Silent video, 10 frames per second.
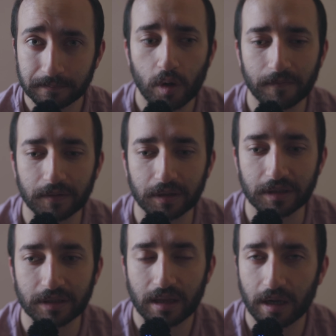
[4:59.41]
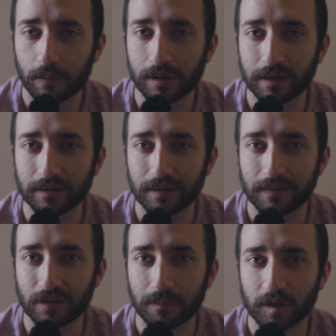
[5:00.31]
Hopefully, that one
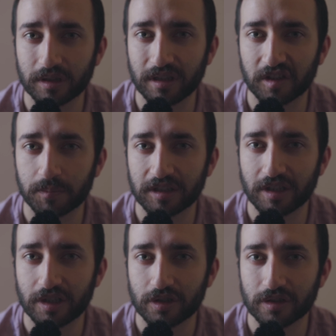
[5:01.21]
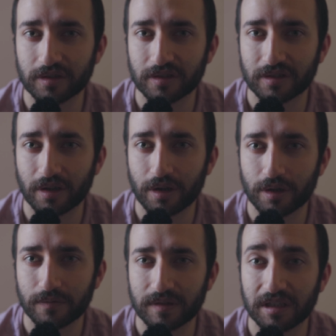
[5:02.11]
lives up to the expectations
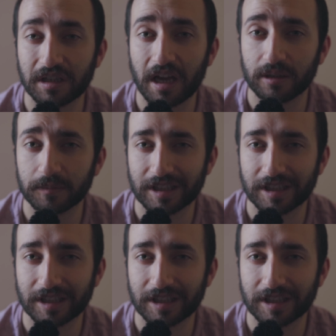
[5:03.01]
of the Academy.